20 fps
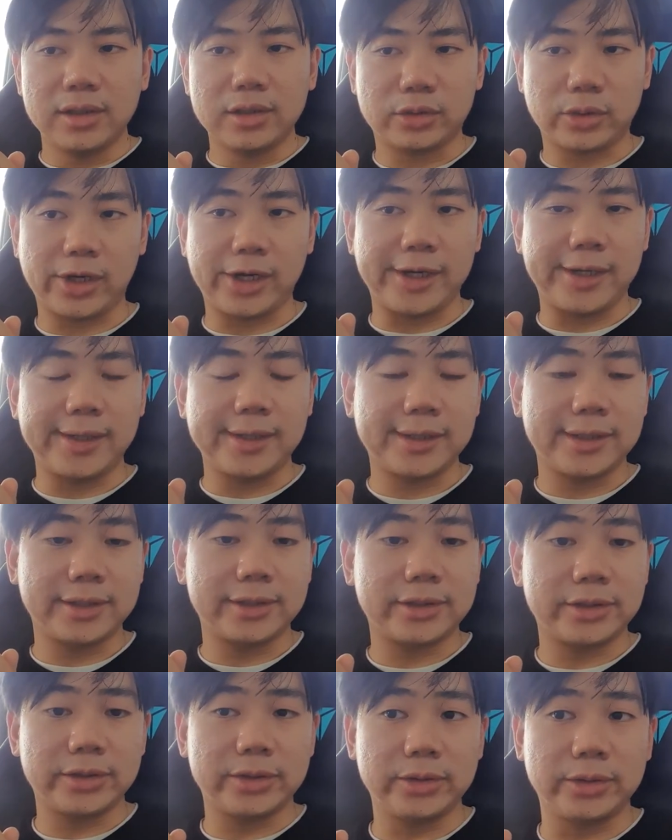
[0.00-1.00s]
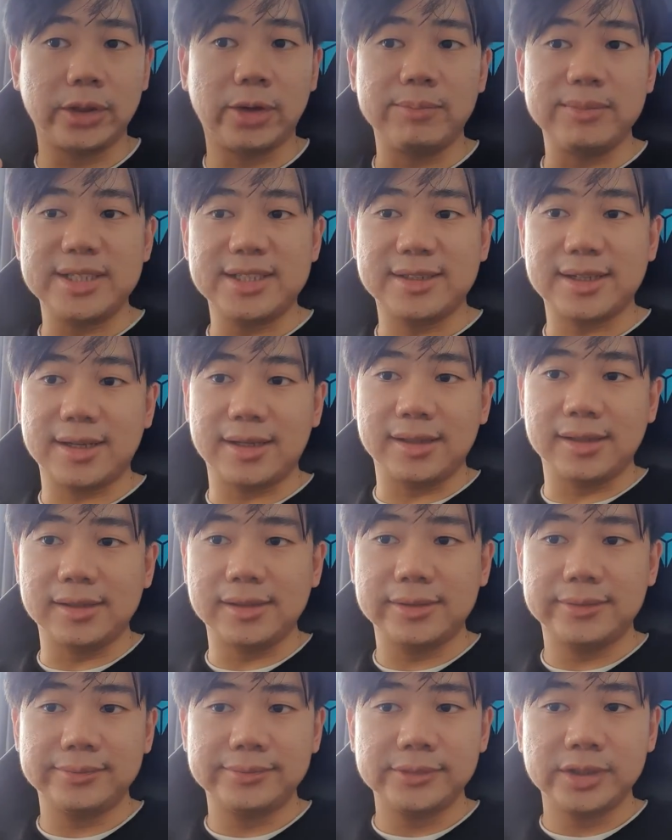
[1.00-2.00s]
3. Domicile.
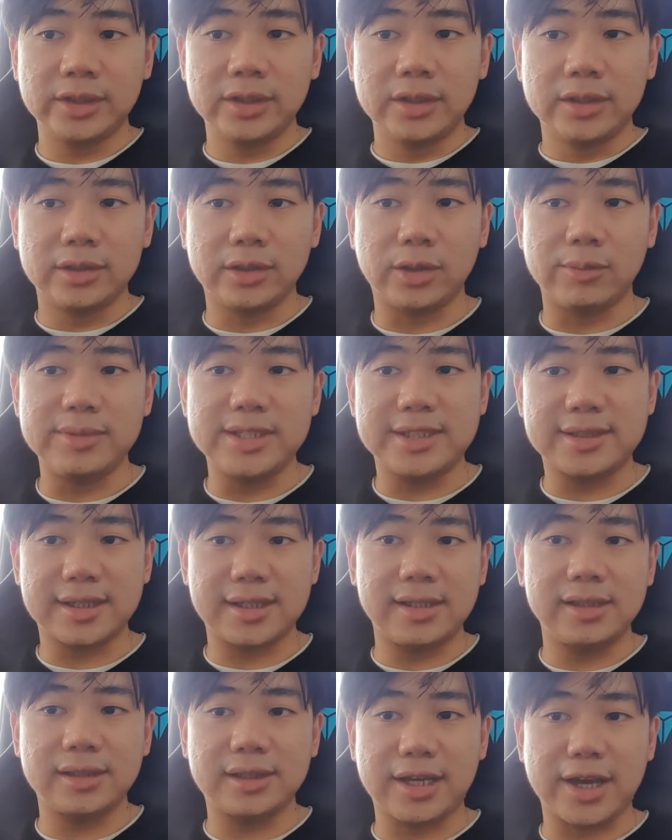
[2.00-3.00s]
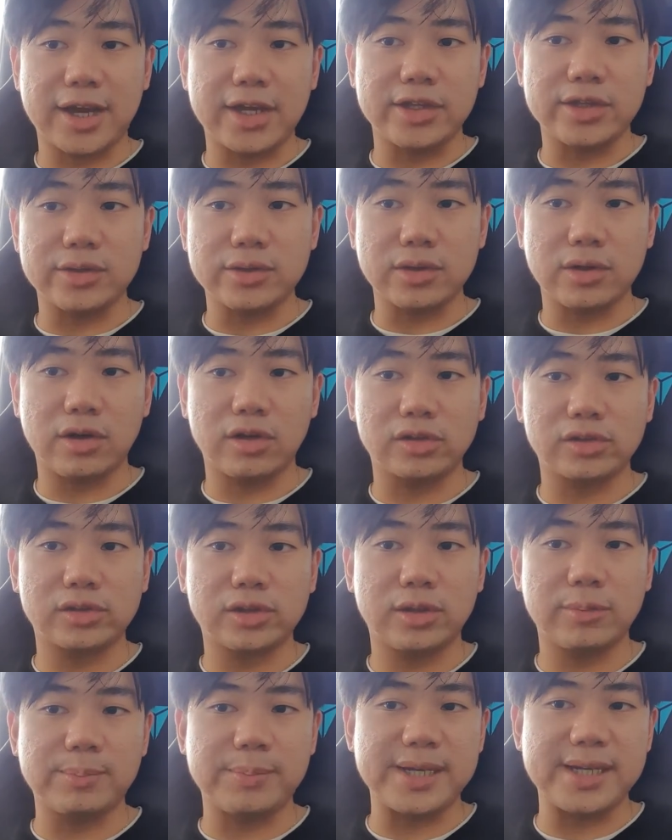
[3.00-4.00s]
Domicile can
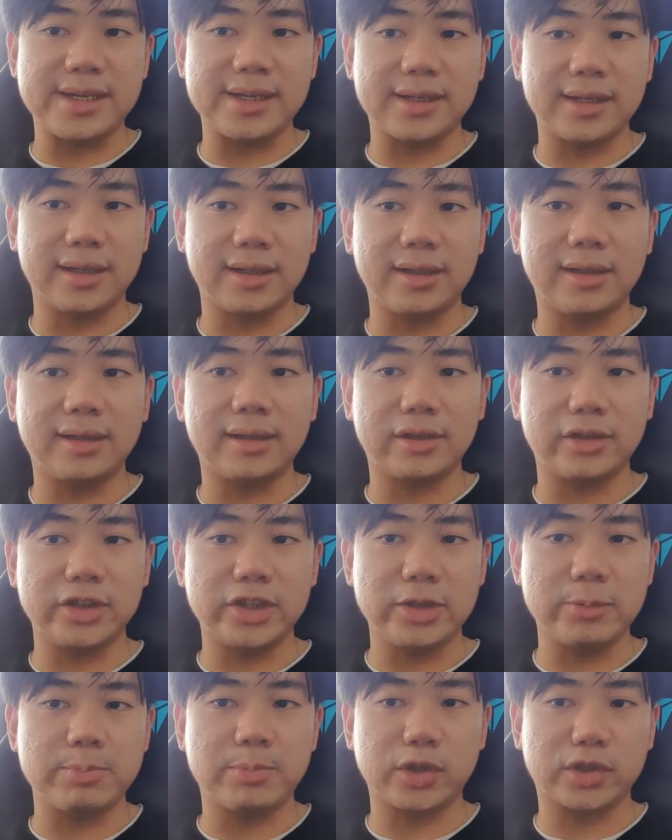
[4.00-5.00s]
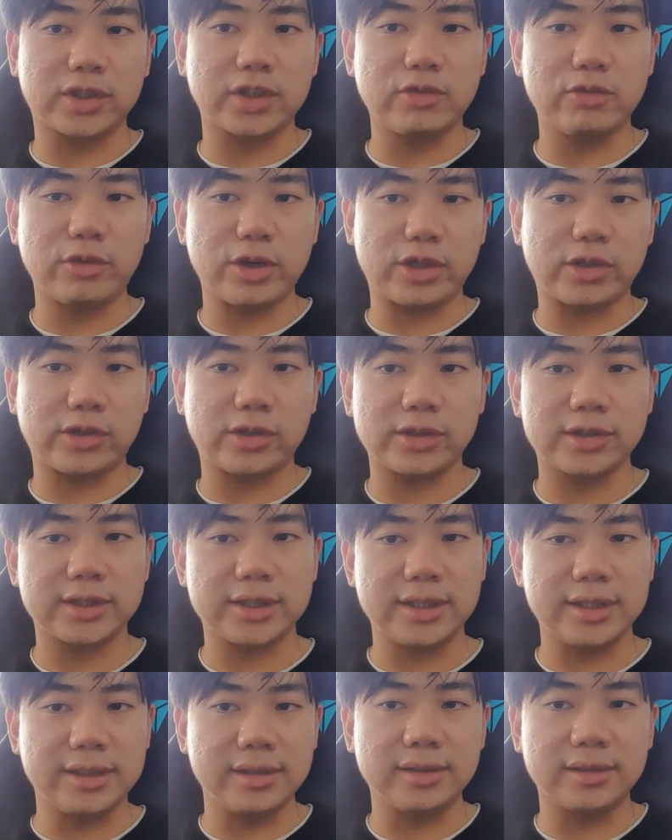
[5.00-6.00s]
also be important factors
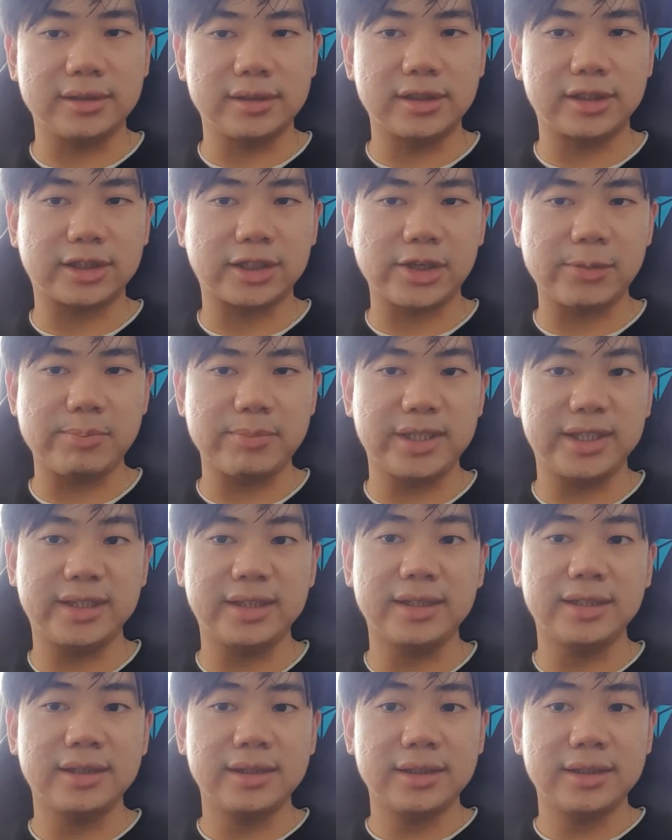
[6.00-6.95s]
in determining